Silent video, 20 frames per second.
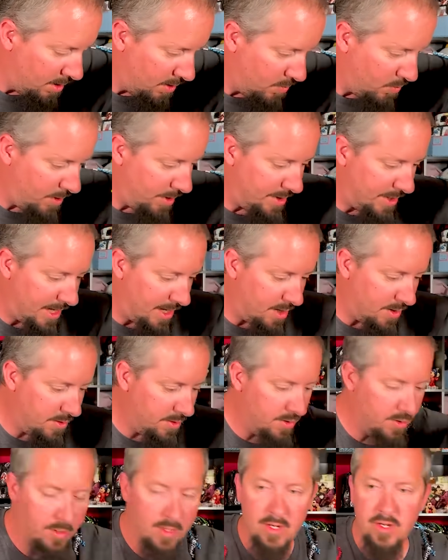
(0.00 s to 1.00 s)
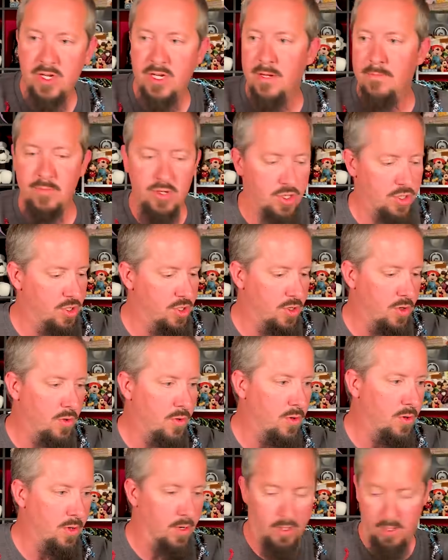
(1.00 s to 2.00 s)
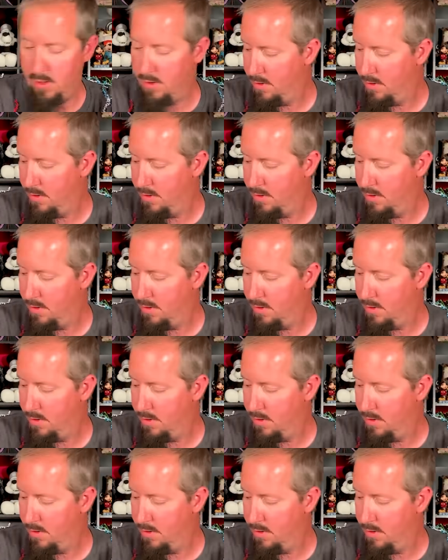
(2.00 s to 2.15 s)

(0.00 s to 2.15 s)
we're down to the gym shore.